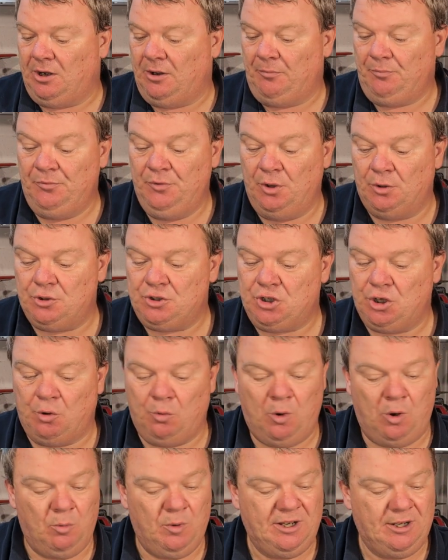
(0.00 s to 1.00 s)
I'm not sure
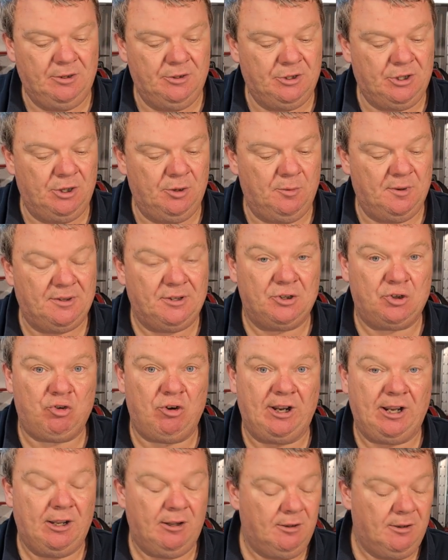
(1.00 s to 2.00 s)
what we can do with the
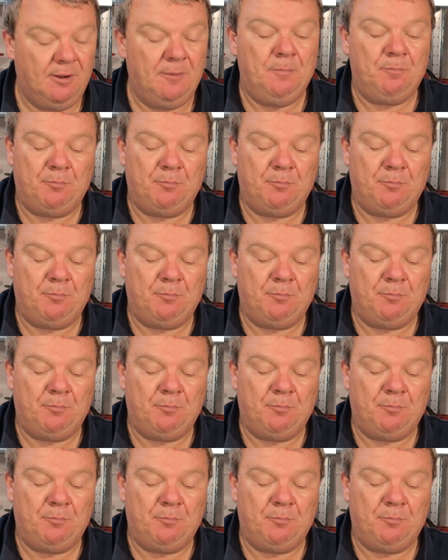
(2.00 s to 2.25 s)
trigger,